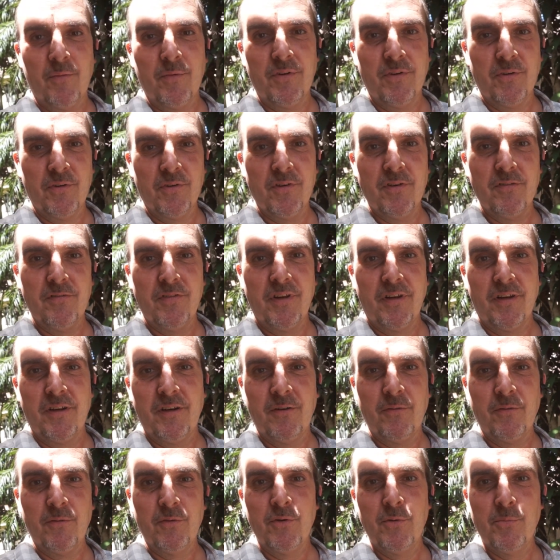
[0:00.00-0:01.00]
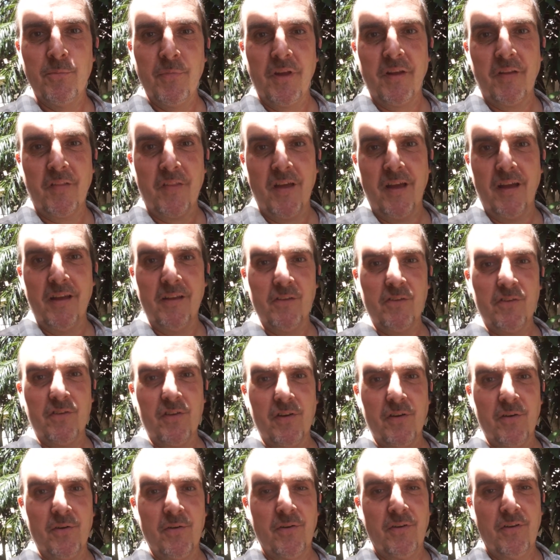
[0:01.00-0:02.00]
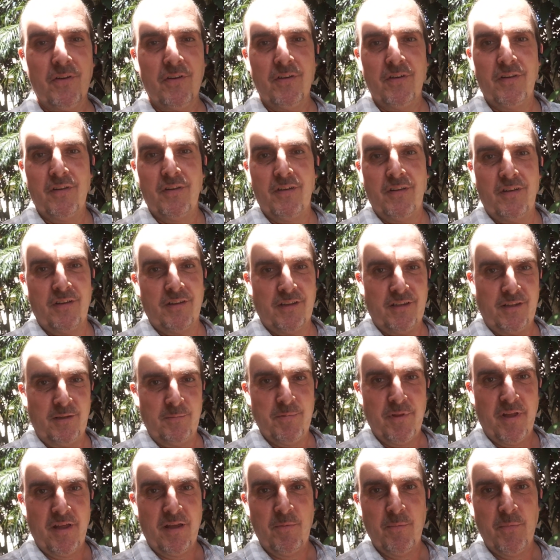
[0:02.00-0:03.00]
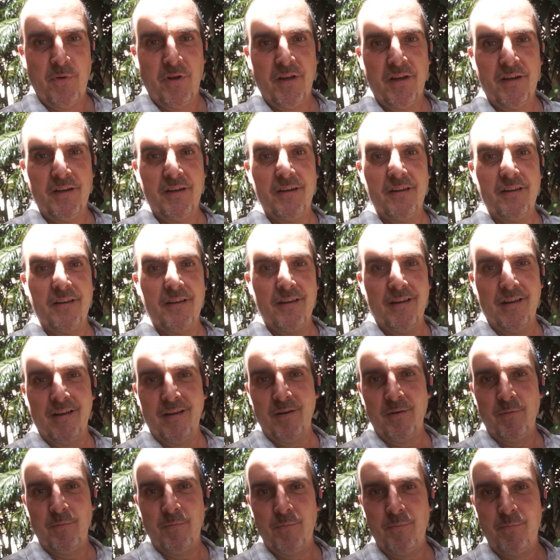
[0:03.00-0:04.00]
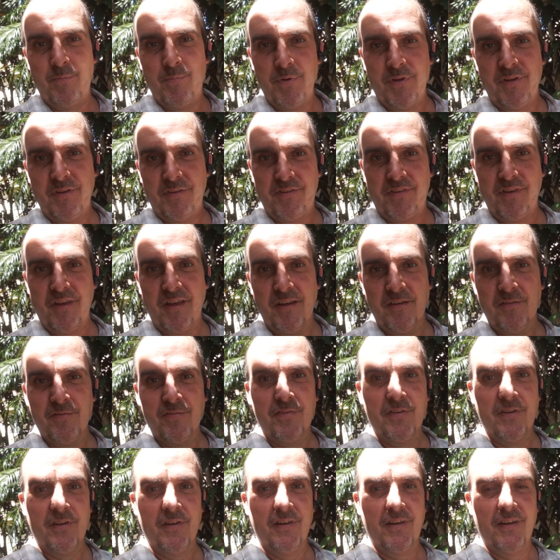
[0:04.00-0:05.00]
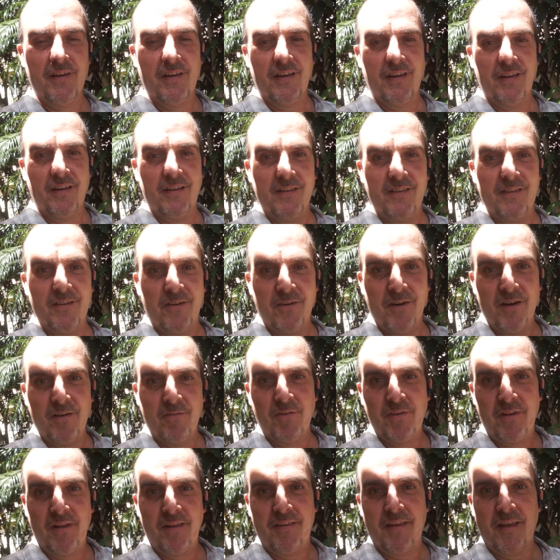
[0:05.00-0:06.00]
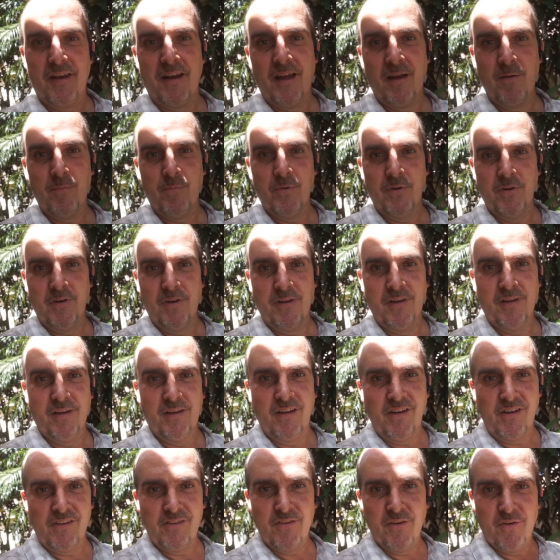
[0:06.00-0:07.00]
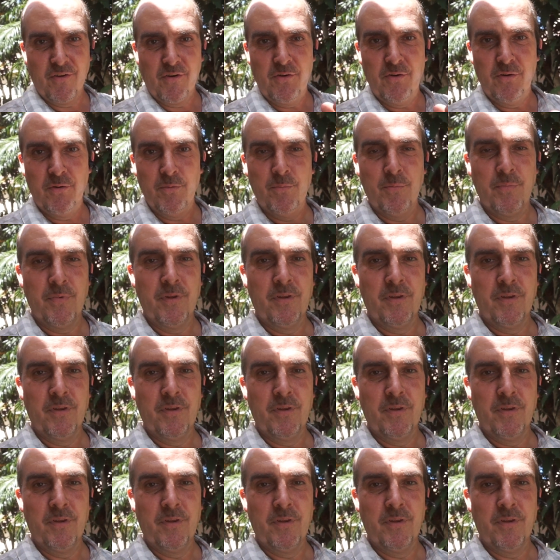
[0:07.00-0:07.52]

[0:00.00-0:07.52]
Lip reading: when you're living in a room like that. So keep that in mind and be safe, and don't ever let that happen in your home.